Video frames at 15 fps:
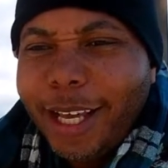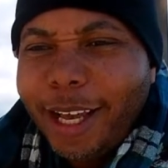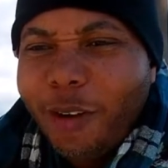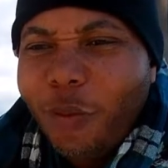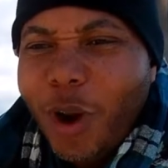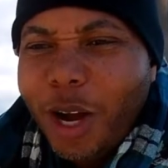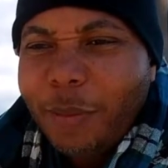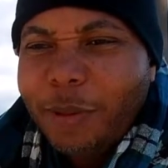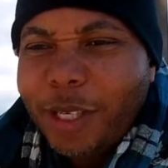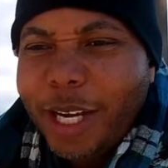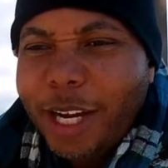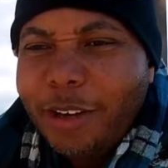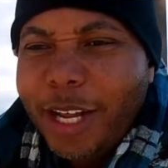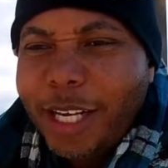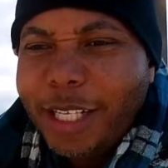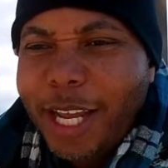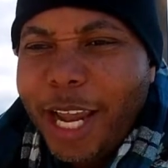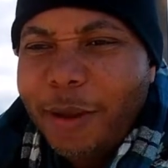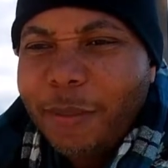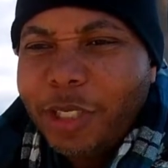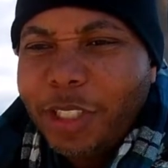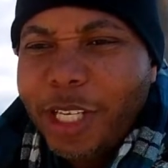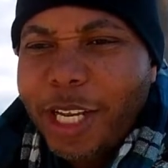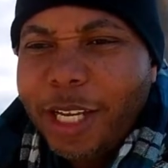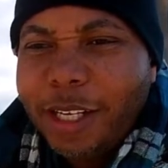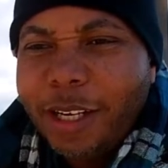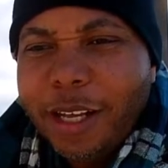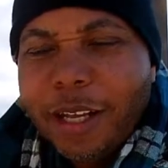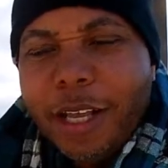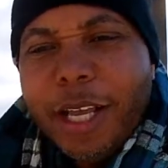Welcome to the Internet Hate Machine.
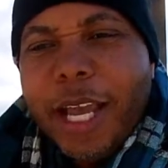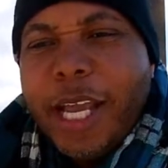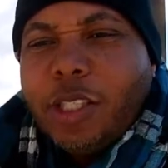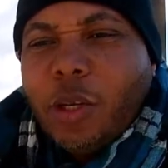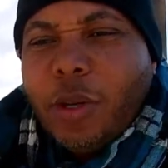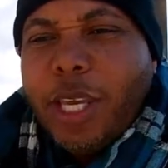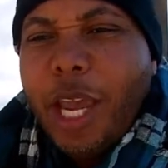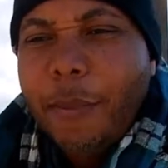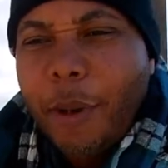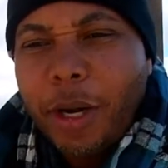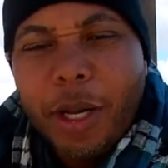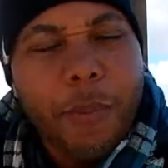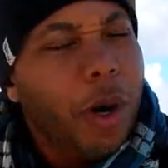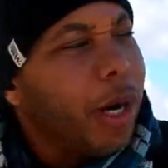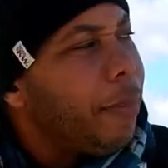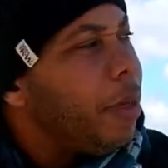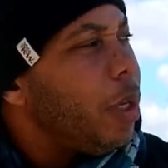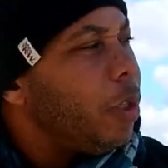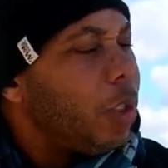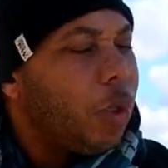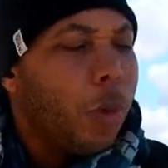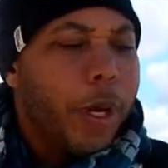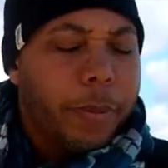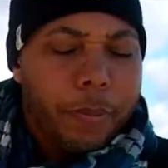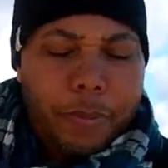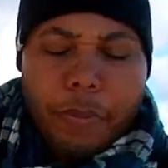It's okay, Marky Mark, I'm used to it.